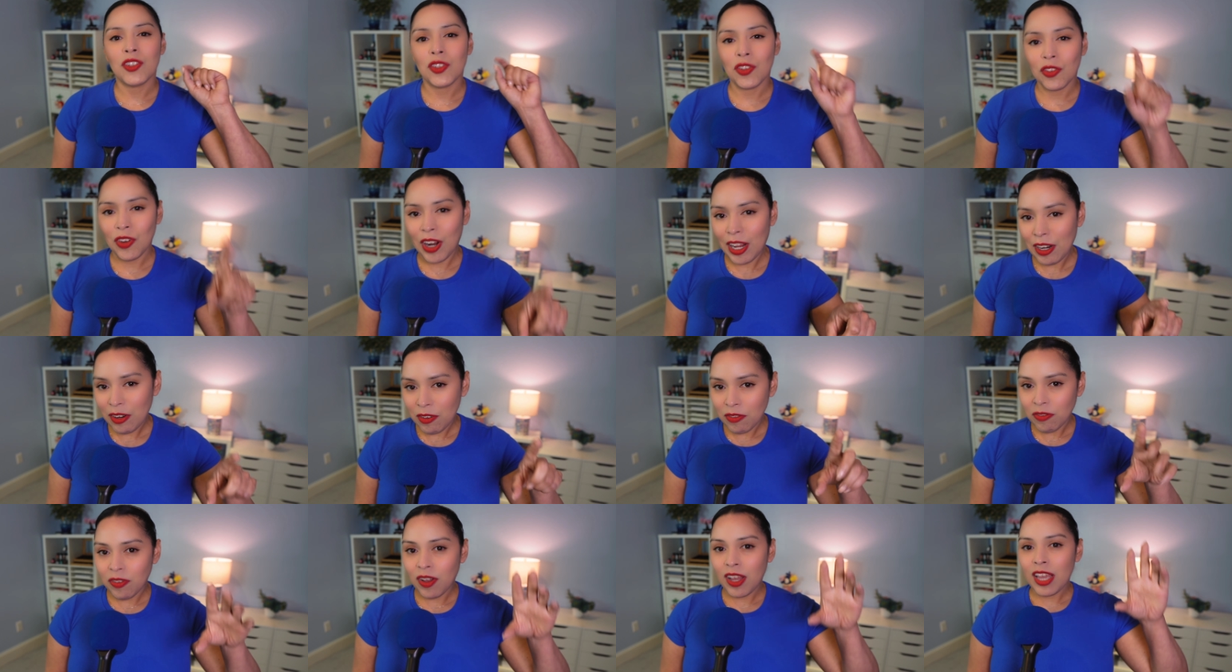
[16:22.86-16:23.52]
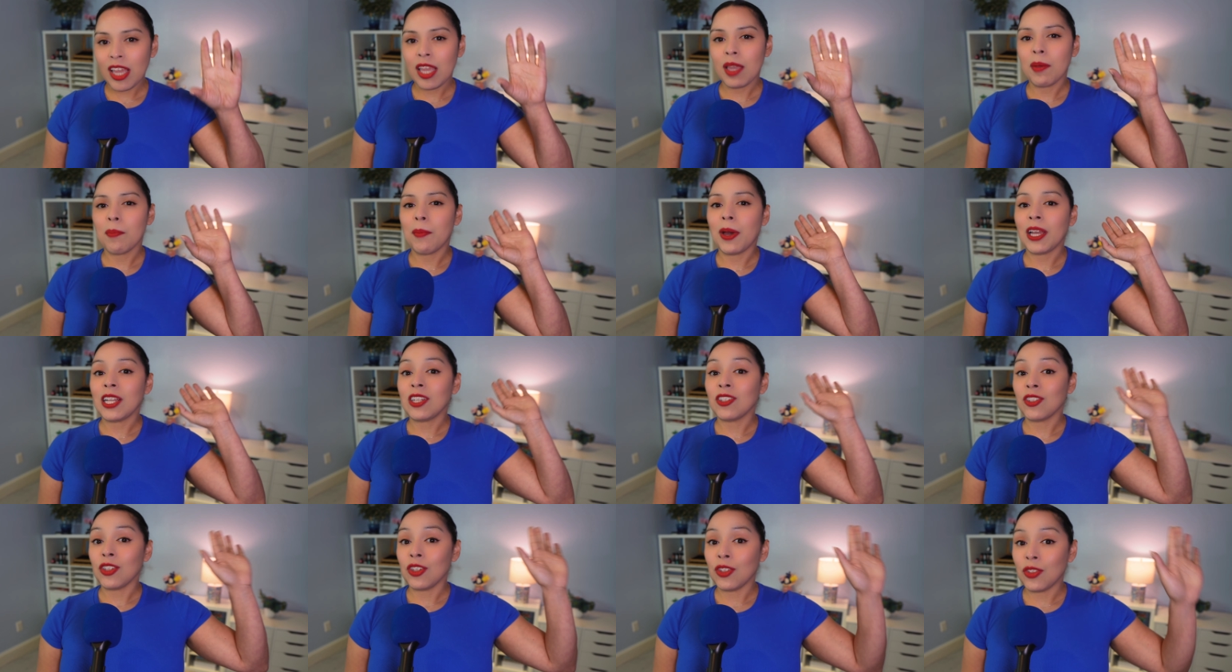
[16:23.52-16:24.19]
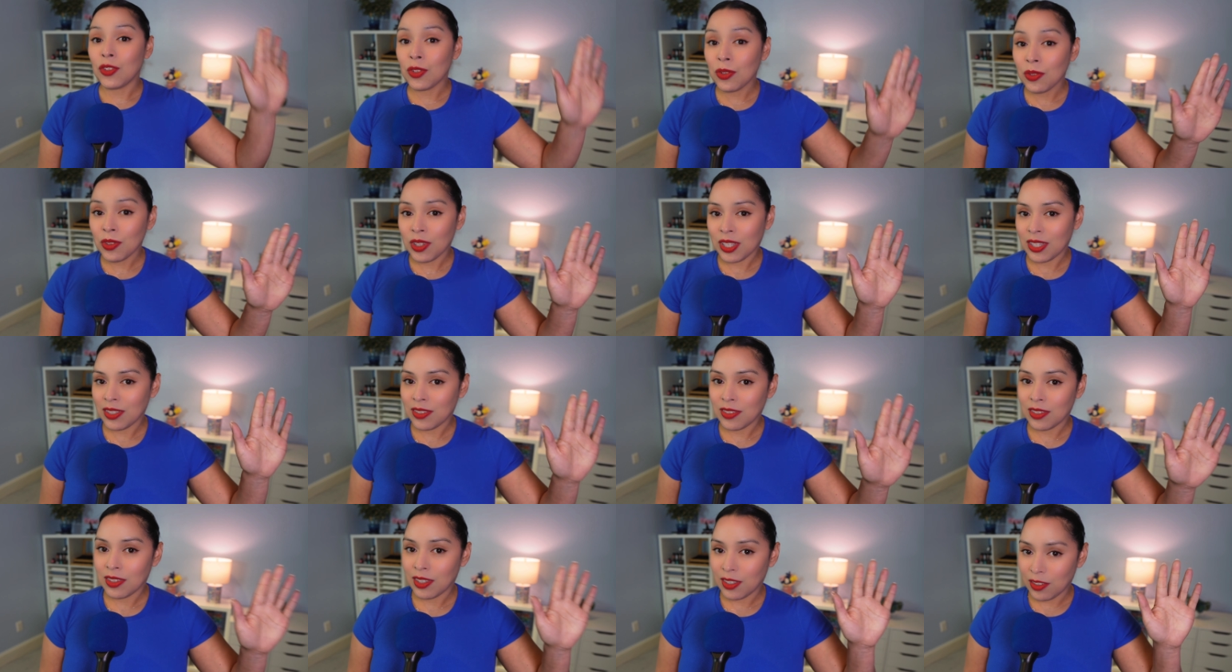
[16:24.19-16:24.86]
stratifying my to-do
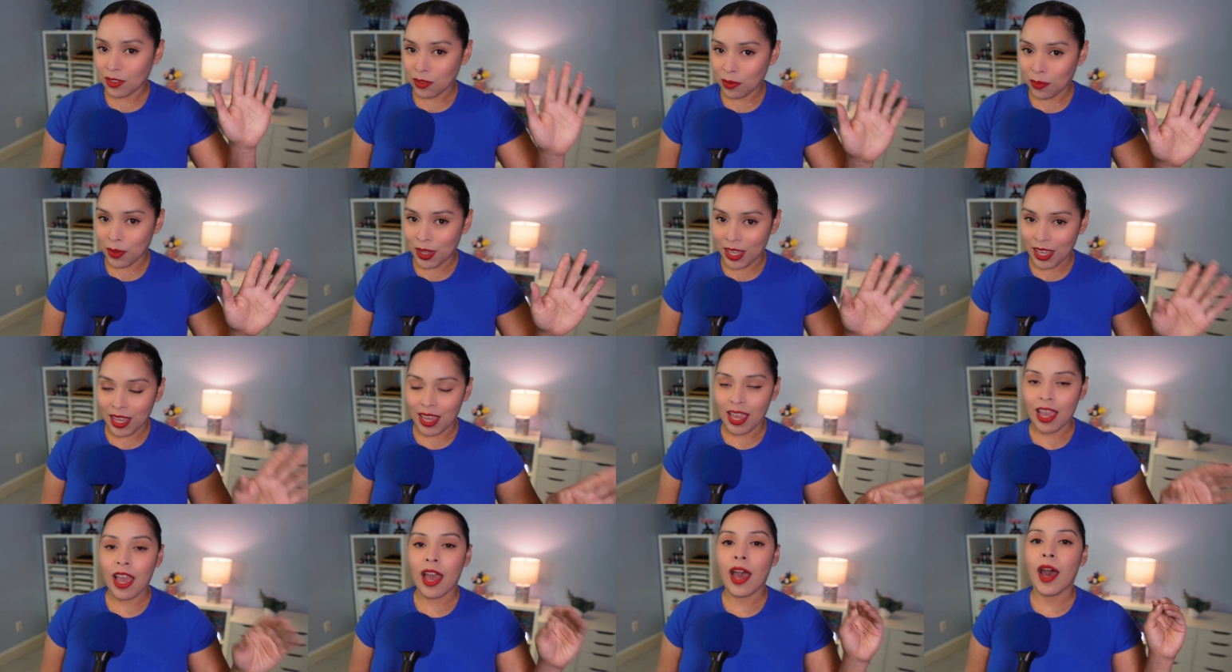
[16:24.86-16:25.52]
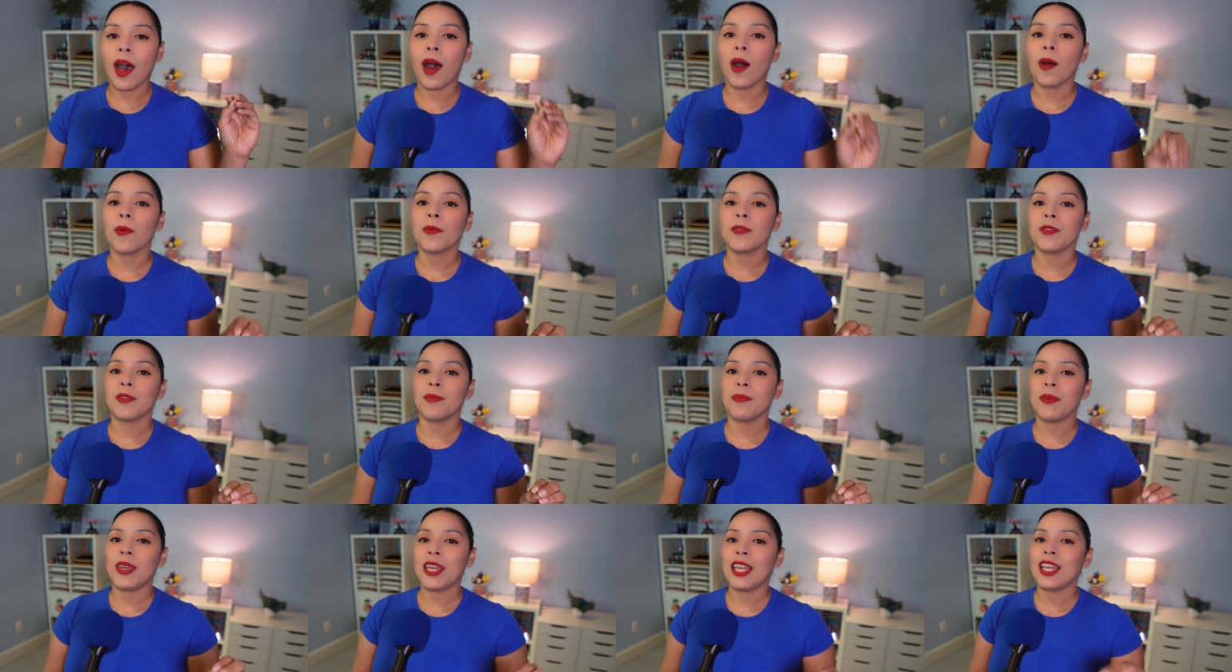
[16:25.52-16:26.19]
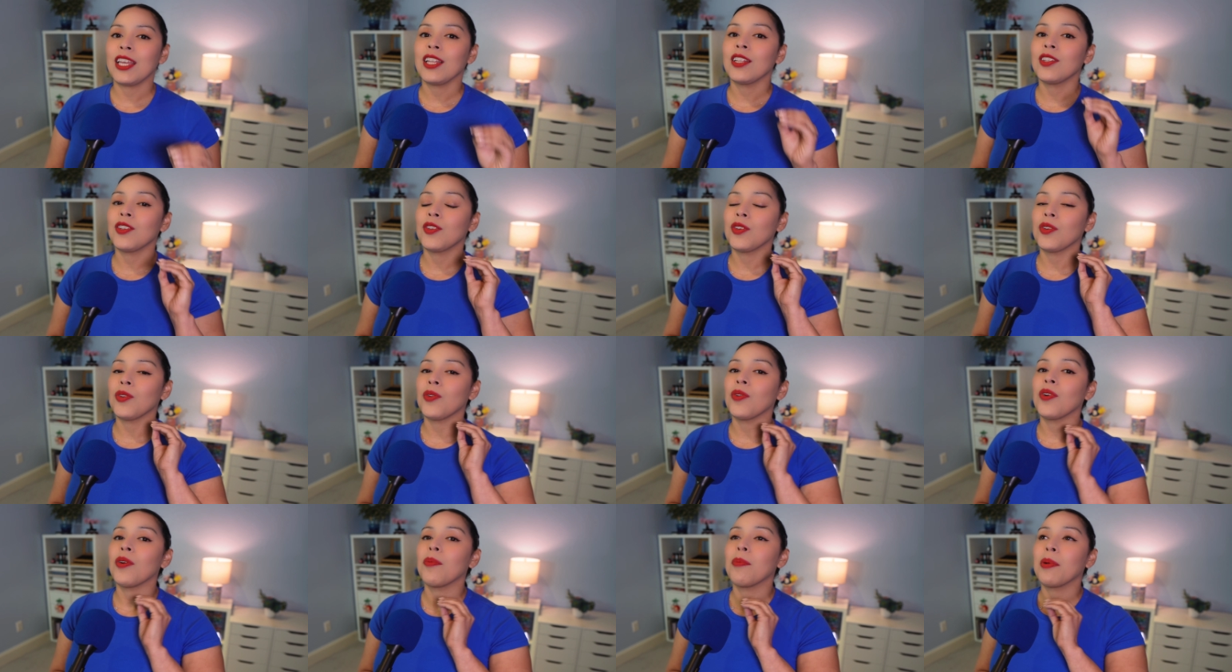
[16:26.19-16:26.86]
list this way helps me
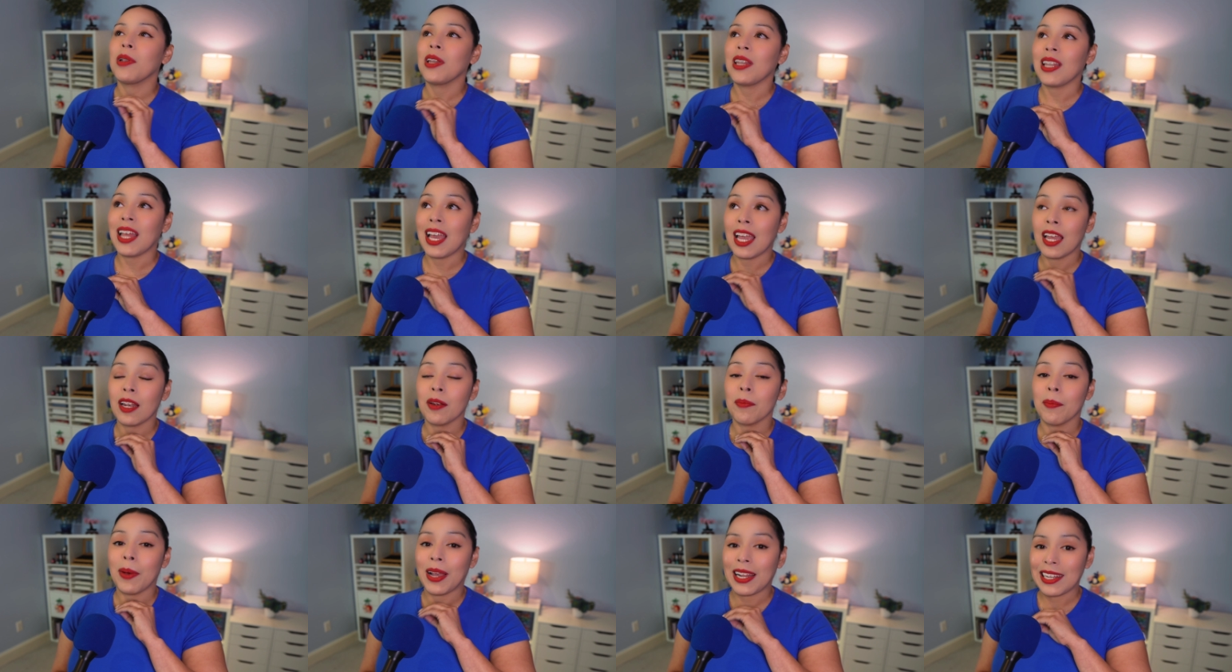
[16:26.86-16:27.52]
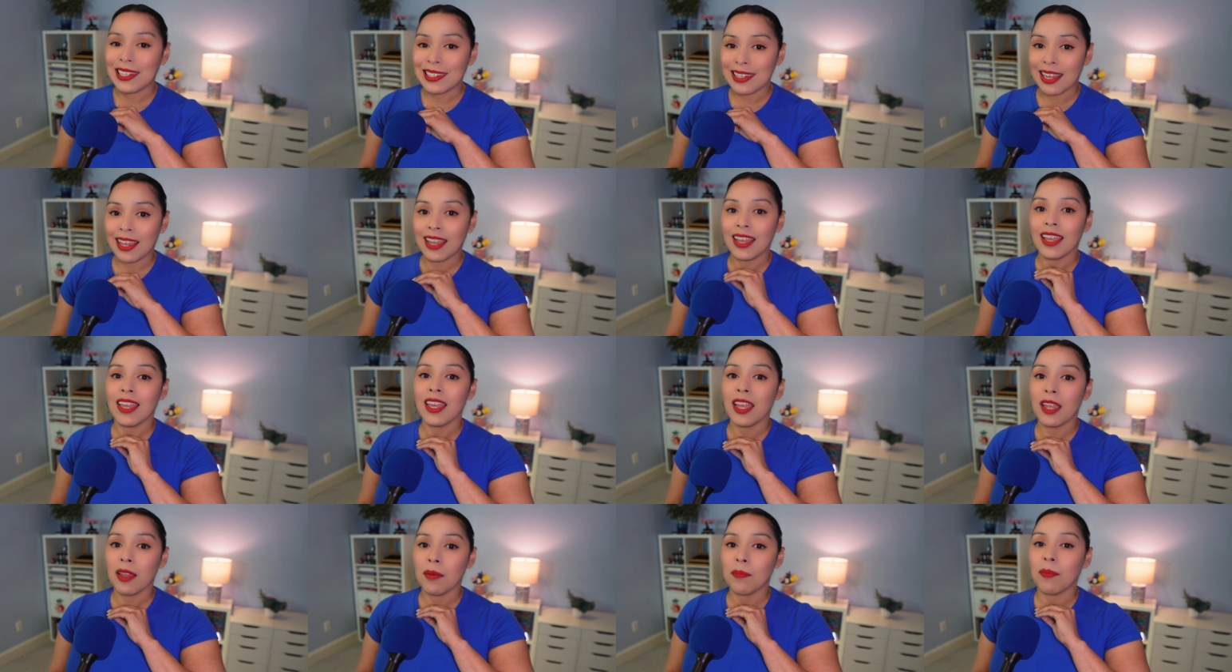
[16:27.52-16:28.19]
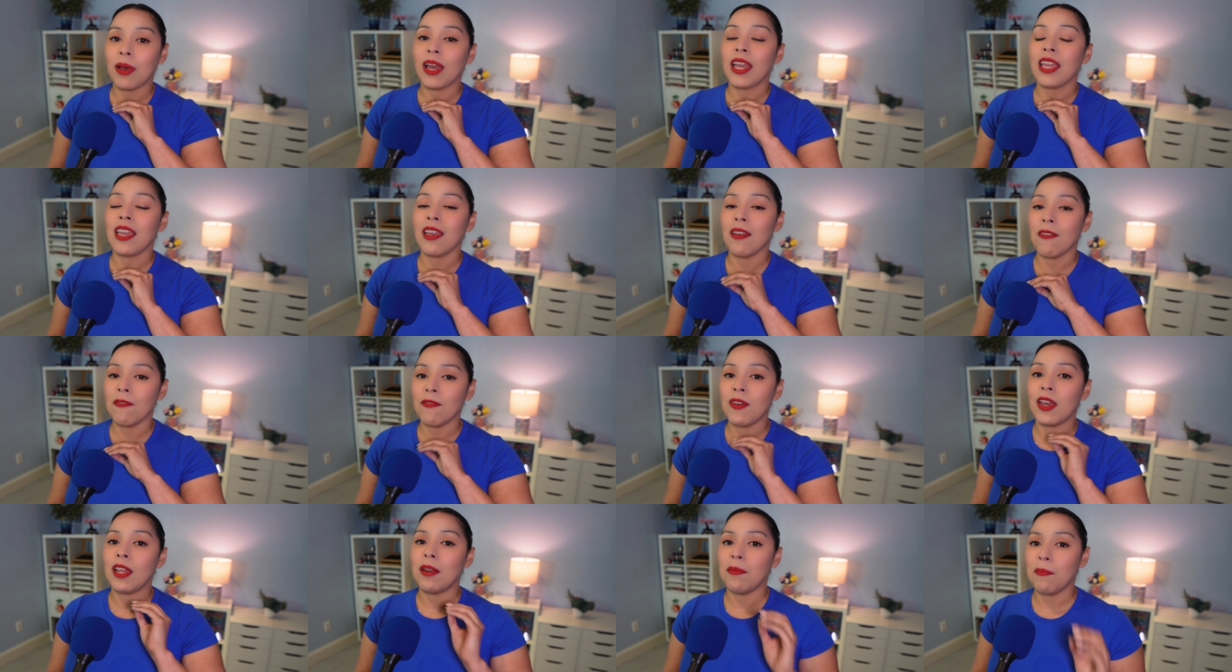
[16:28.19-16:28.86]
to plan my day in my
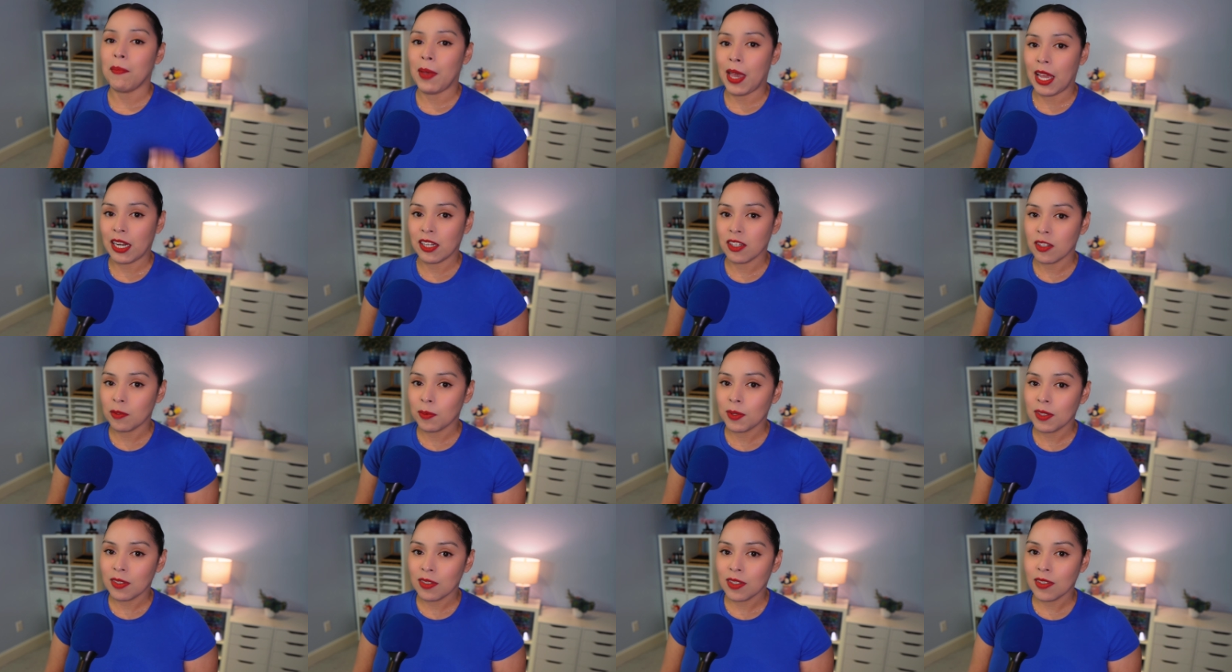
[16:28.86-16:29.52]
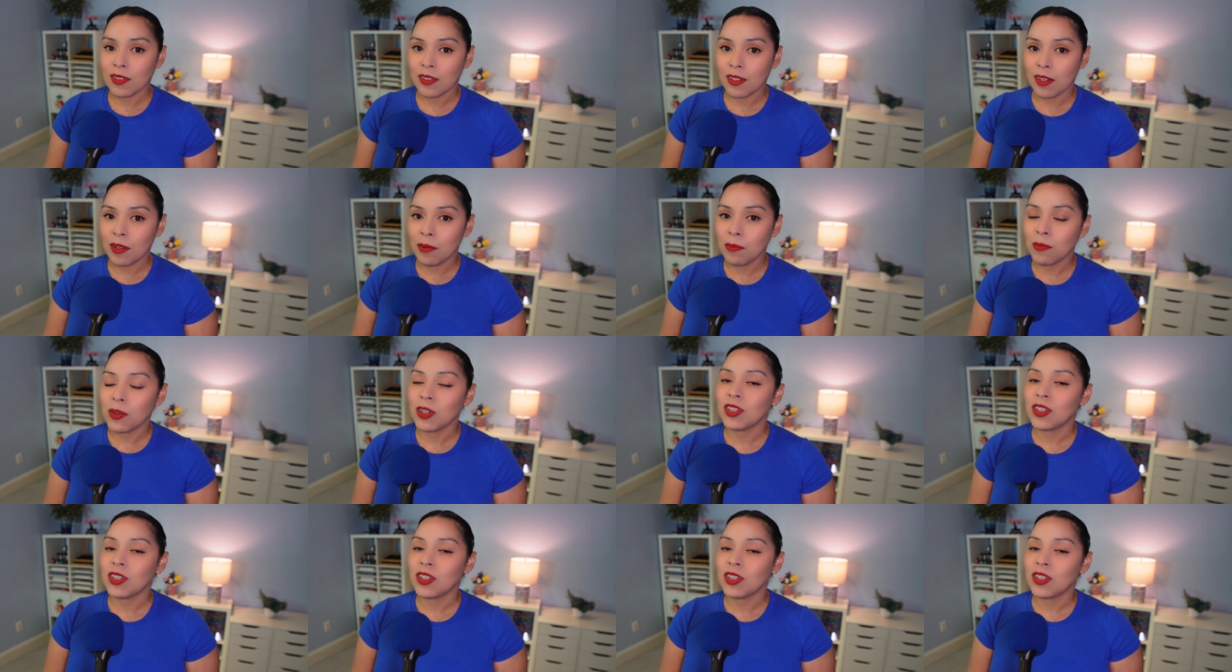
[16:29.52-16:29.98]
event management system,